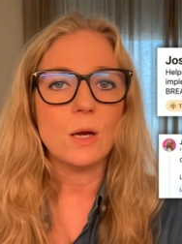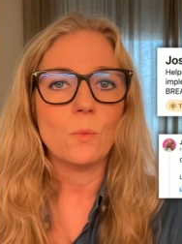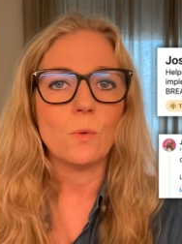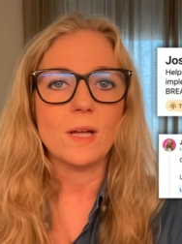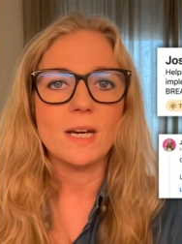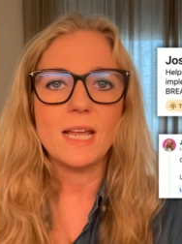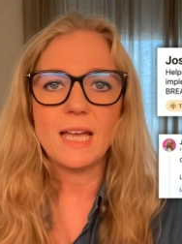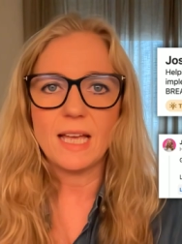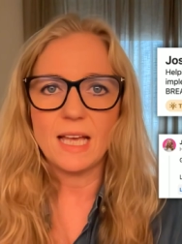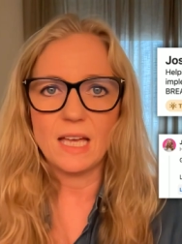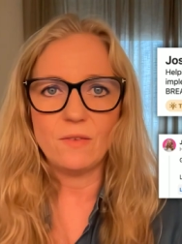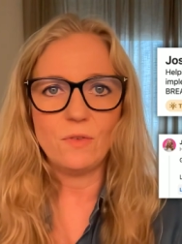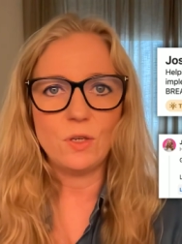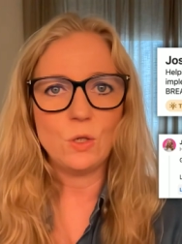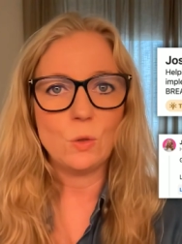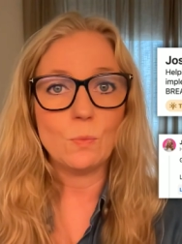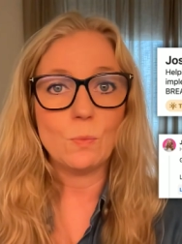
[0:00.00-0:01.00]
whenever
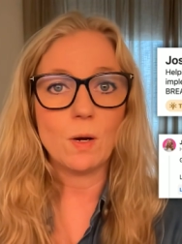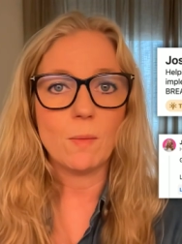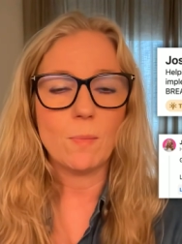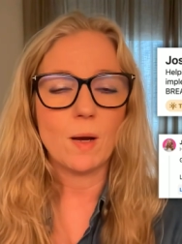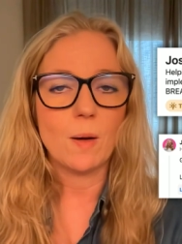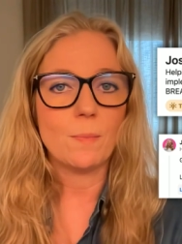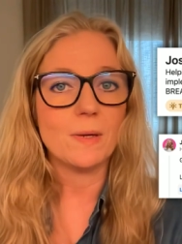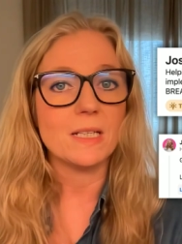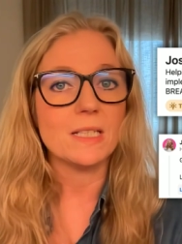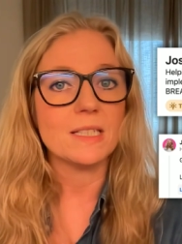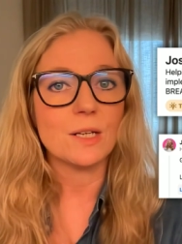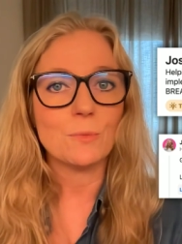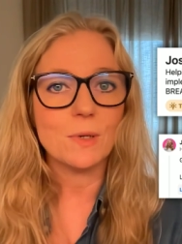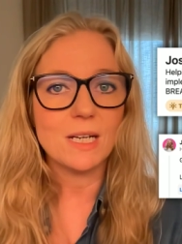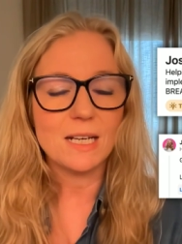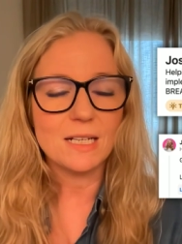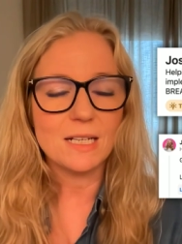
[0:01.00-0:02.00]
you pop up in
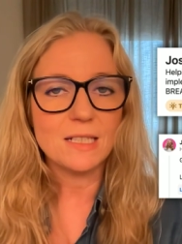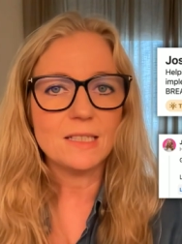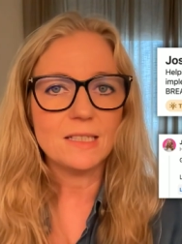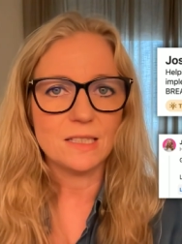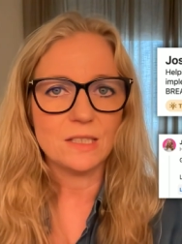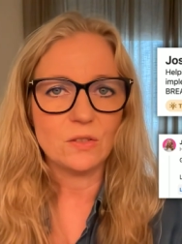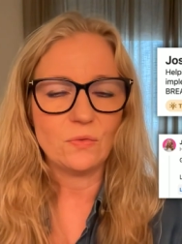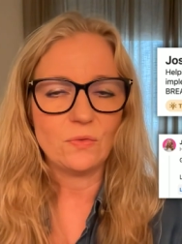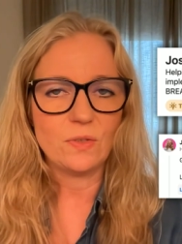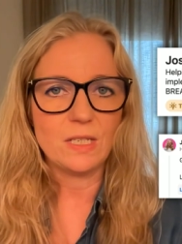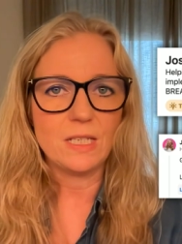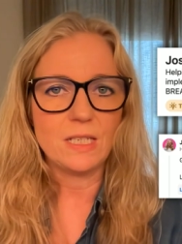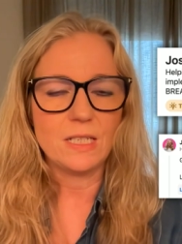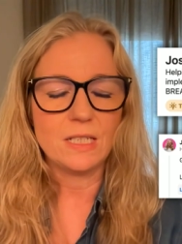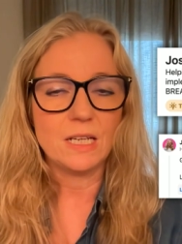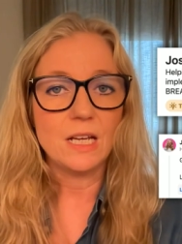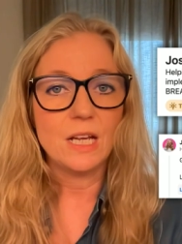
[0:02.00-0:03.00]
someone else's feed.